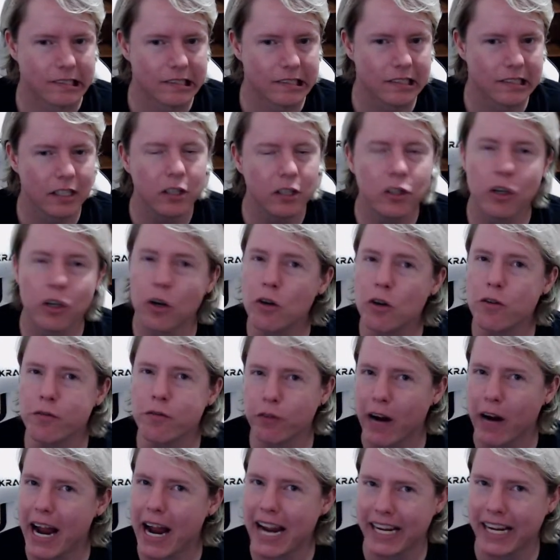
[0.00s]

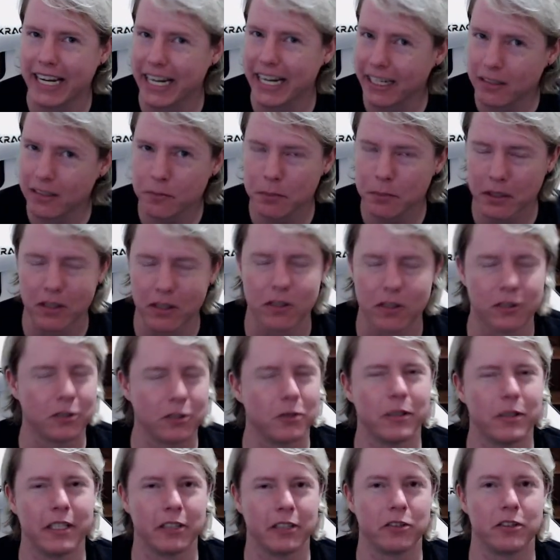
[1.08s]
nerve-wracking, but
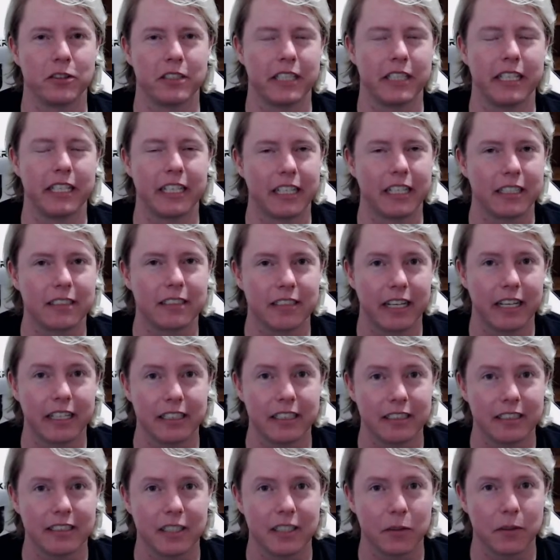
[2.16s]
also interesting and exciting
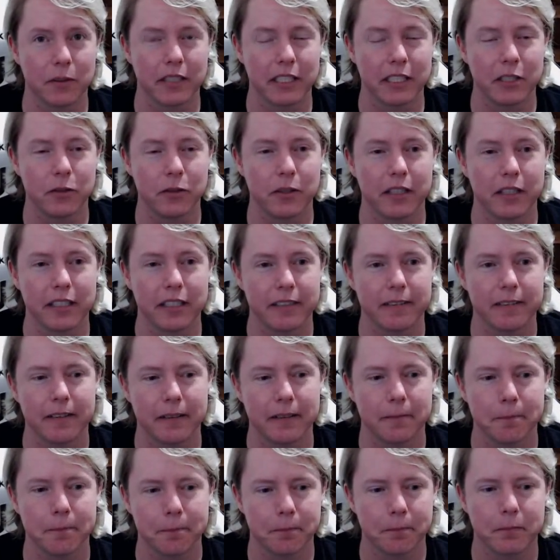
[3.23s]
to see what they do with it.
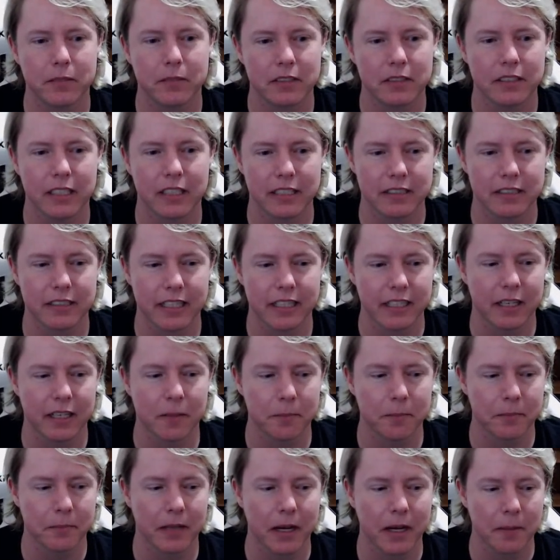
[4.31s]
Like I say,
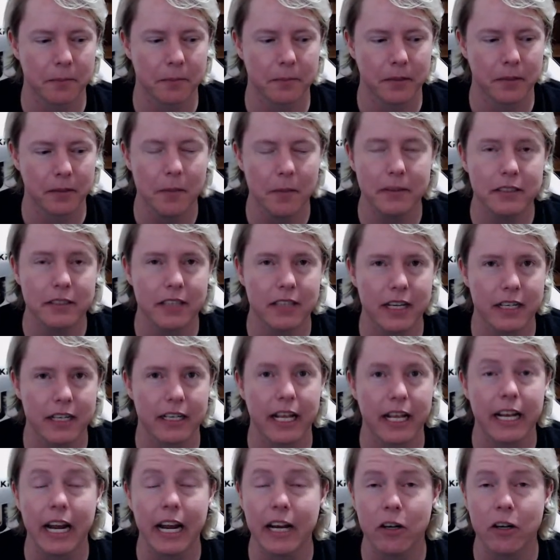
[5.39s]
I'm excited,
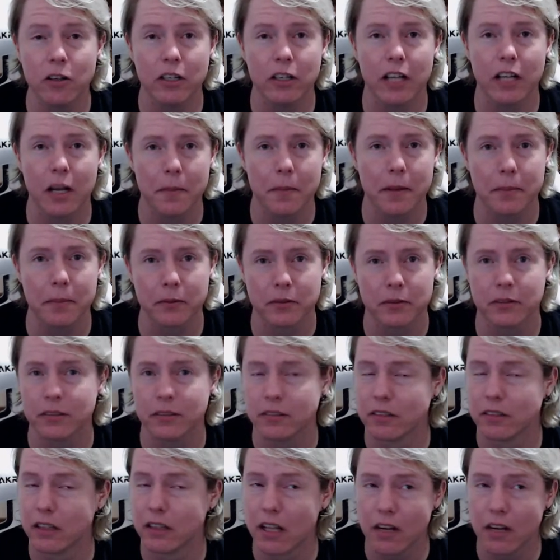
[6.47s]
and I heard a lot of people
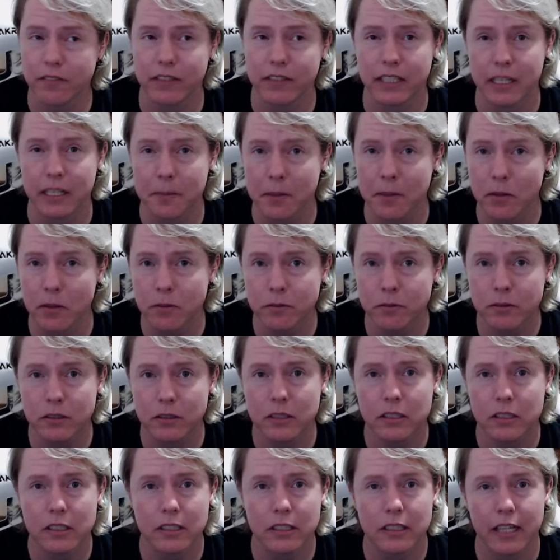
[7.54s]
love the demo.
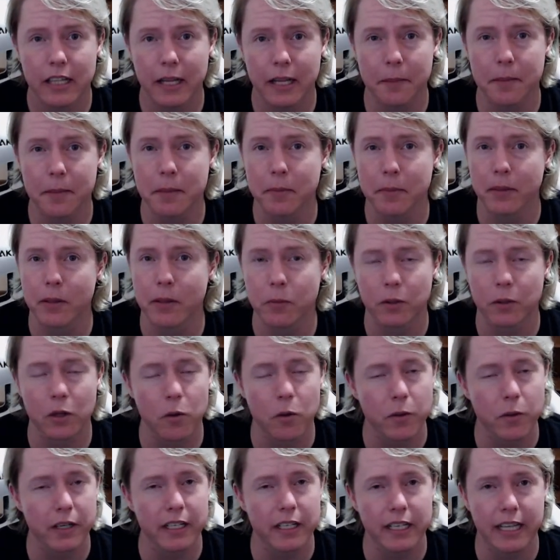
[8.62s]
Like people that were
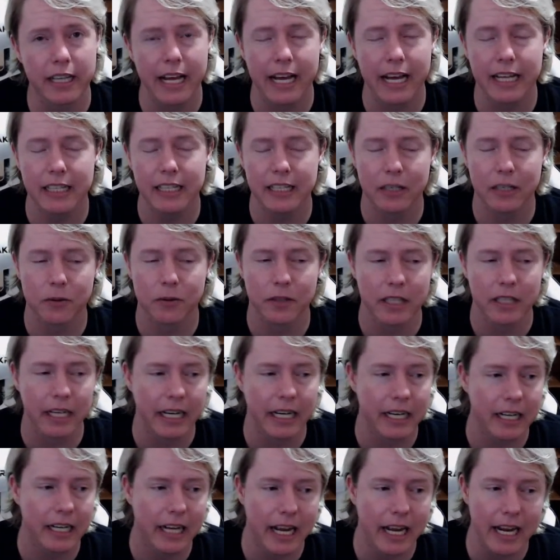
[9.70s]
going into that, they were
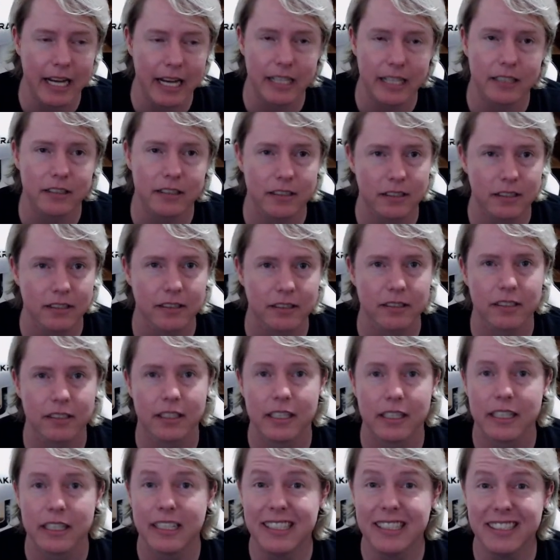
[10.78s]
like, "Hey, this is
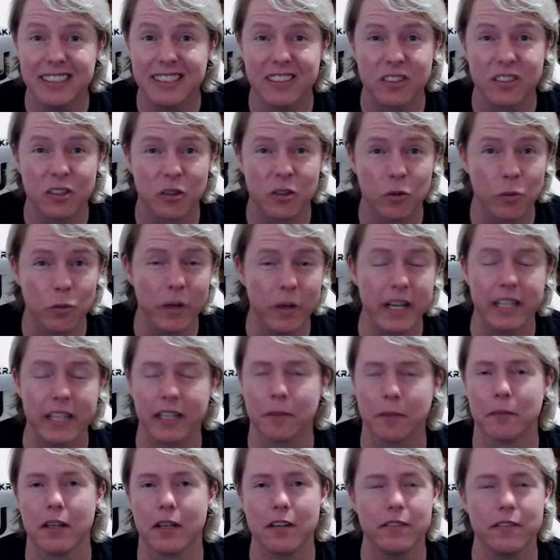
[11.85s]
great.
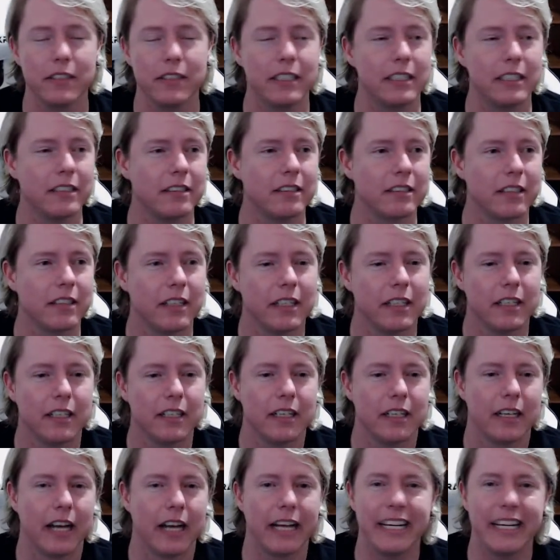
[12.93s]
I'm loving this."
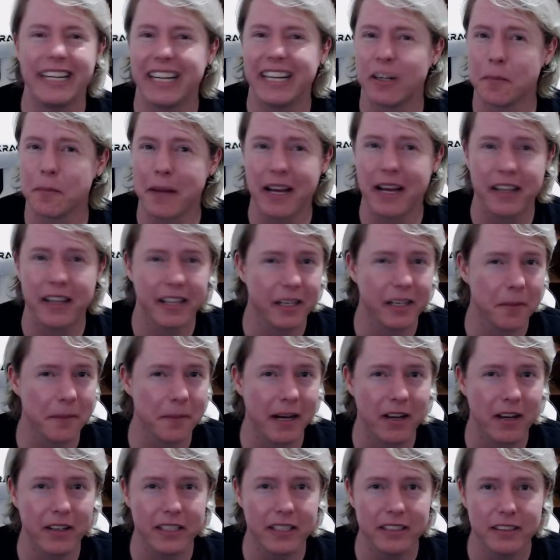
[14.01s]
I didn't hear a bad thing
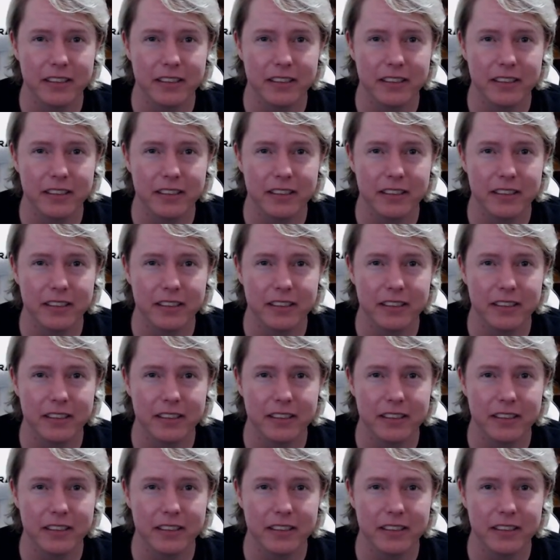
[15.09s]
about it,